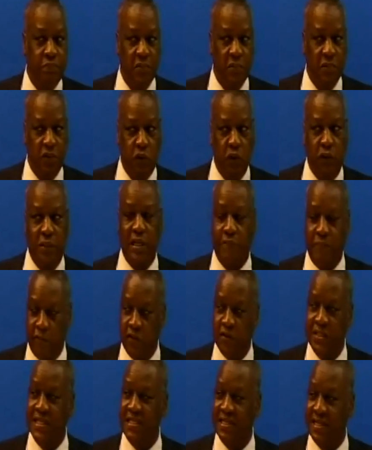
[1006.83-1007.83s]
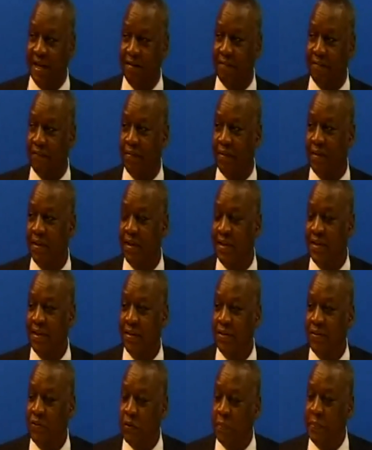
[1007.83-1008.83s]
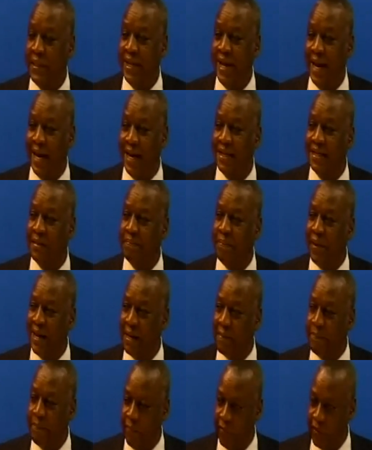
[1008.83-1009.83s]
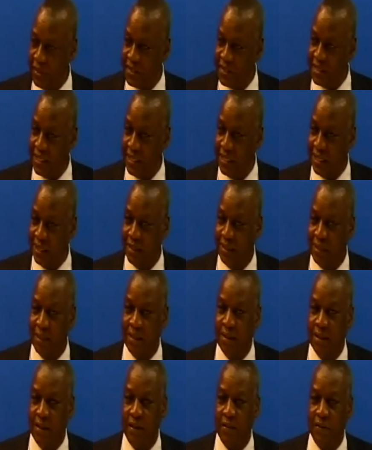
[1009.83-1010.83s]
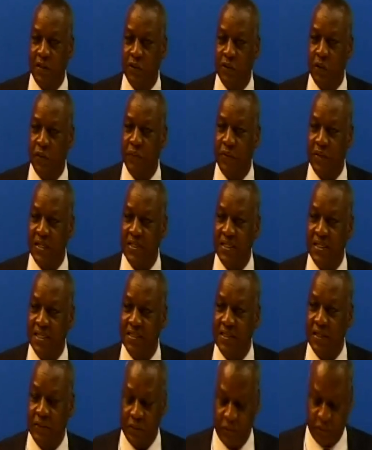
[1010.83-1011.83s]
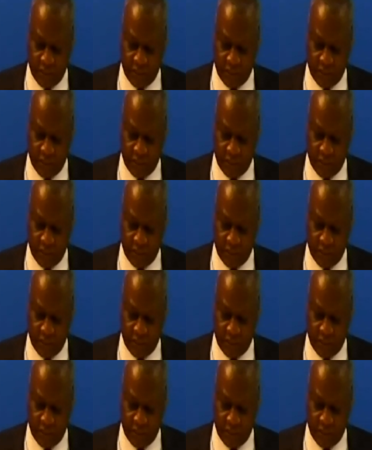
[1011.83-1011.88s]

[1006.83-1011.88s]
took it upon itself to be guided by a policy in order to address these security